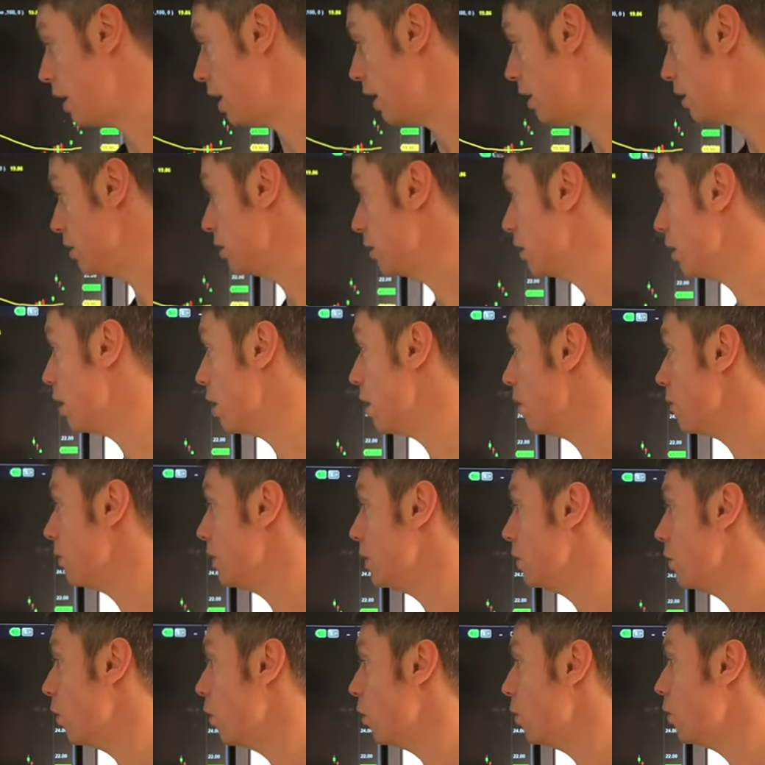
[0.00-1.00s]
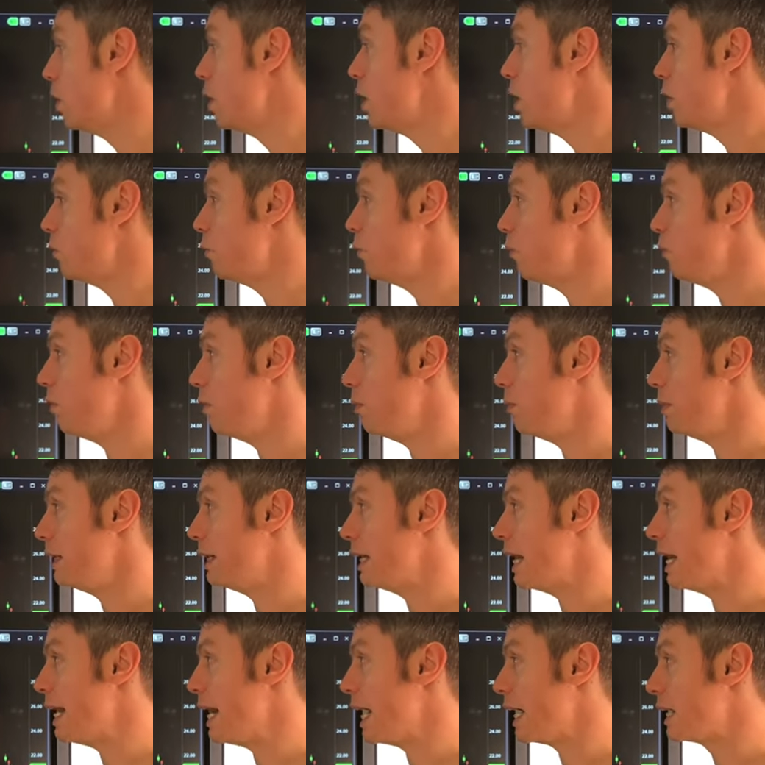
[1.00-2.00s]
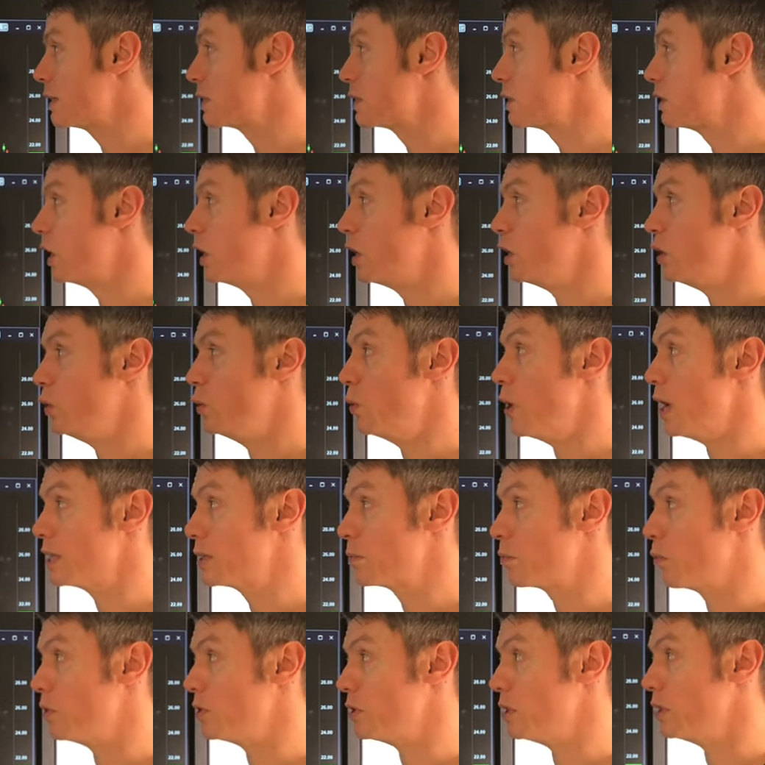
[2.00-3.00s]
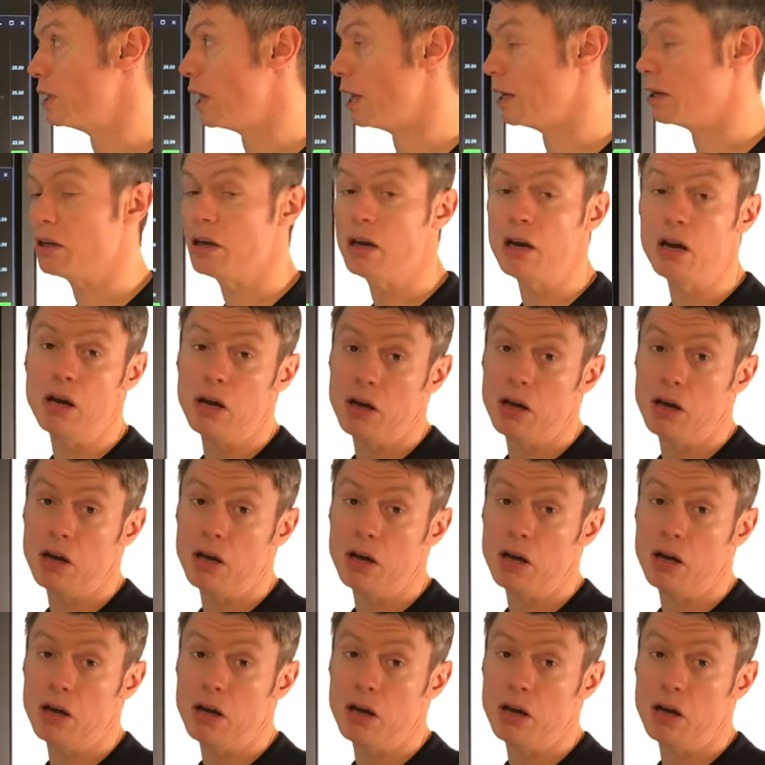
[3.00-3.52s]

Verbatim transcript: and we know who will be the next US president.